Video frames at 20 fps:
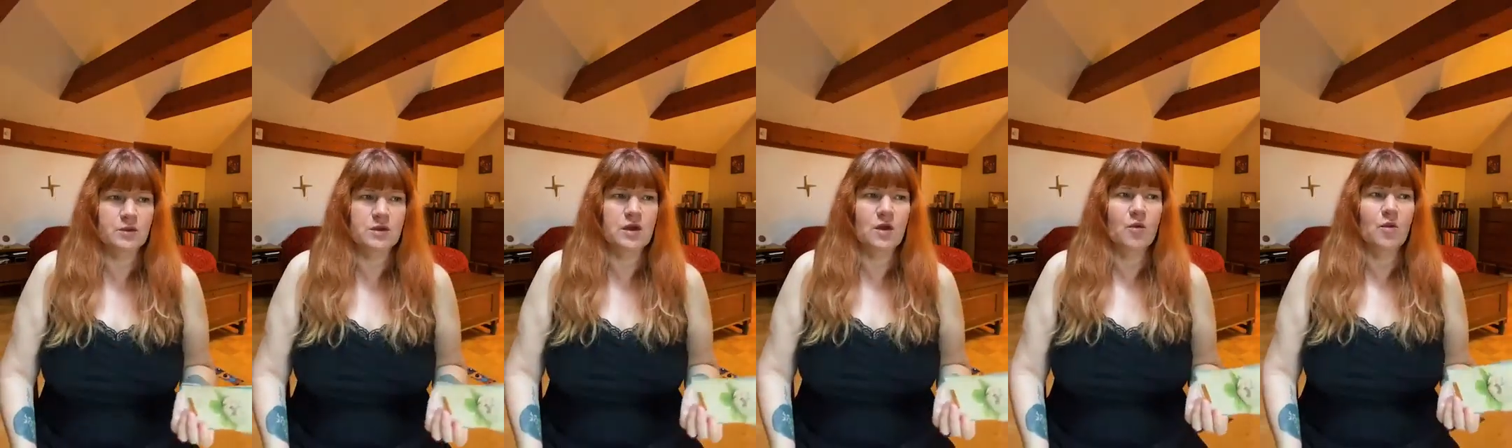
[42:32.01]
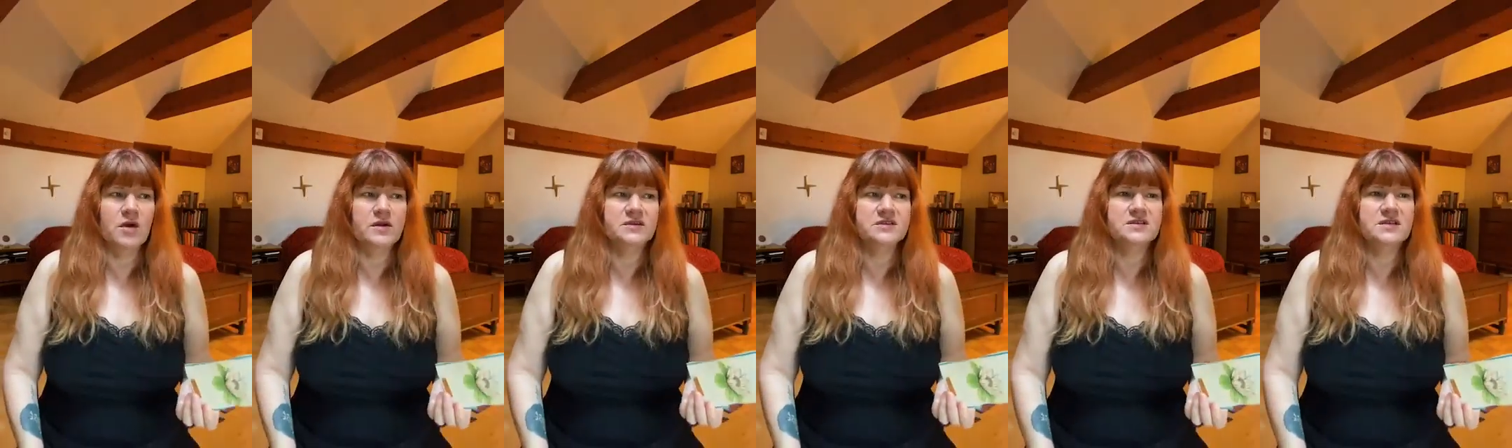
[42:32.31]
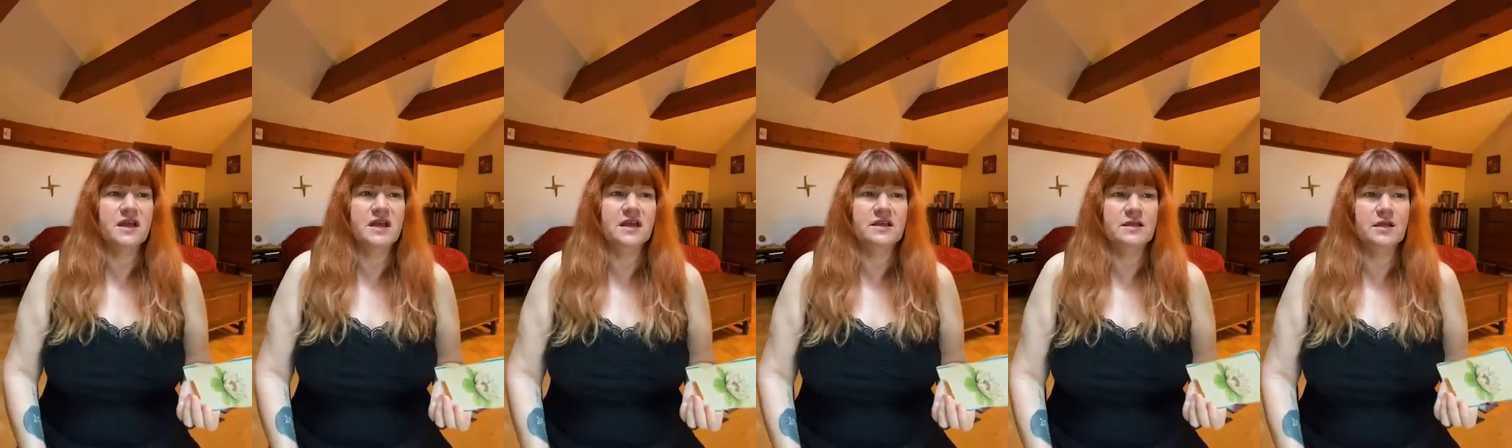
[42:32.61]
We don't want to
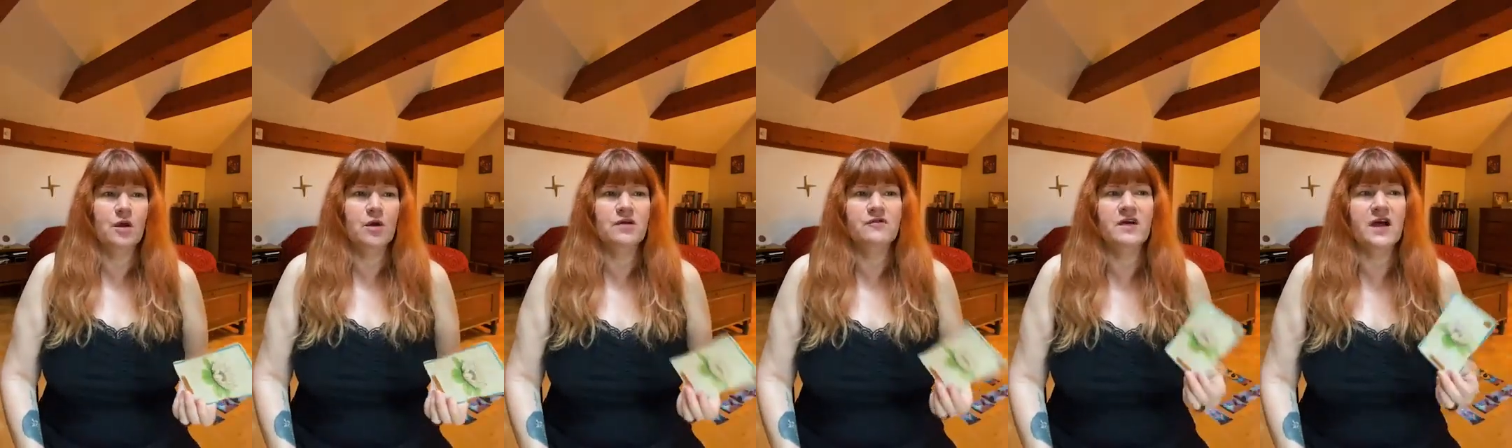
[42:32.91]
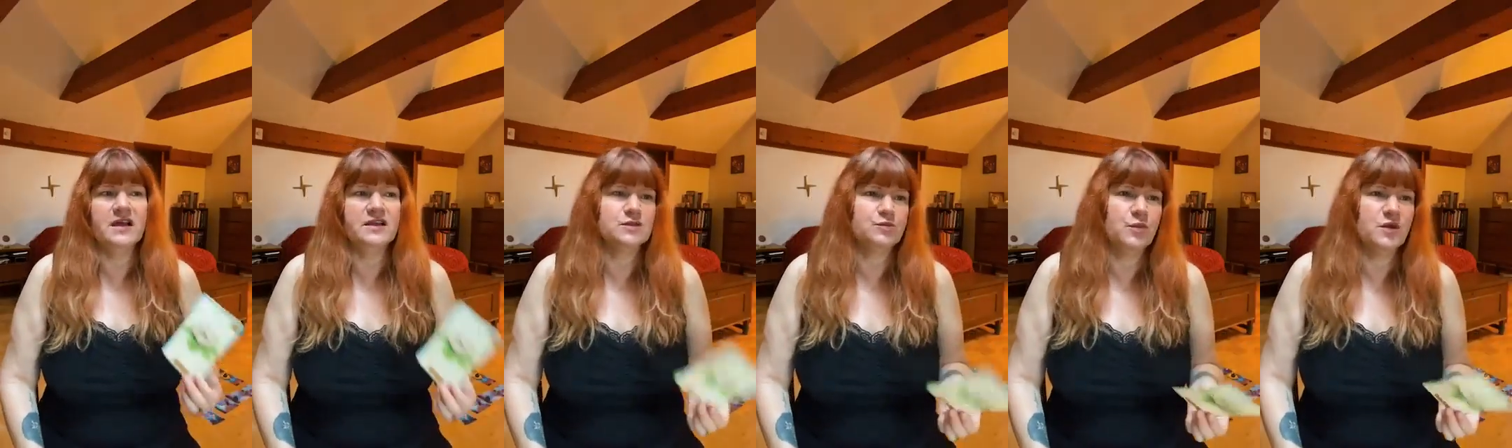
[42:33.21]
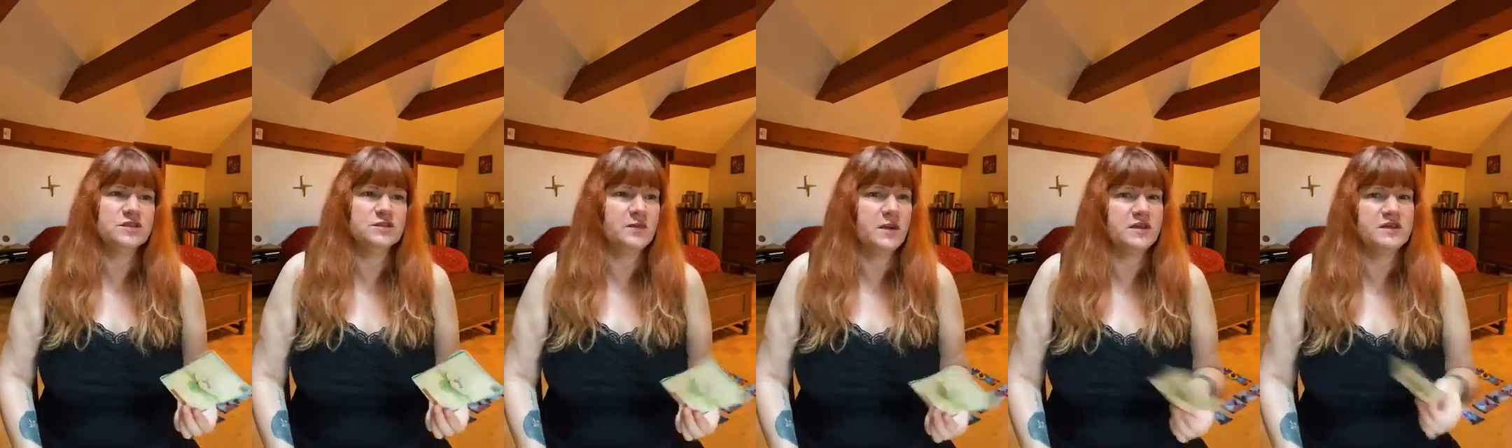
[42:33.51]
say, if I
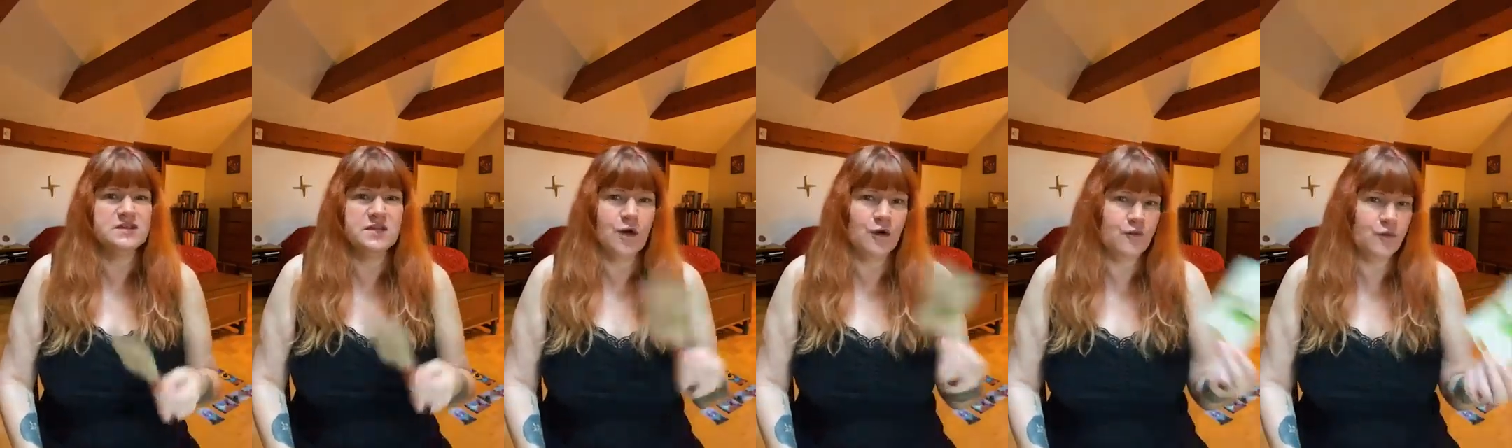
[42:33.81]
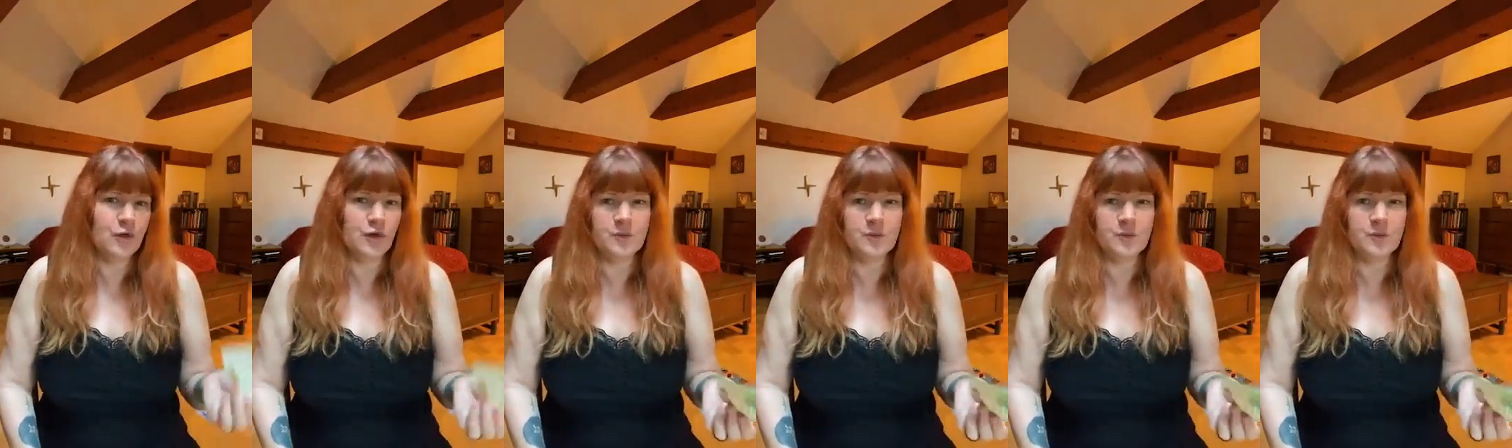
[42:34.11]
express myself,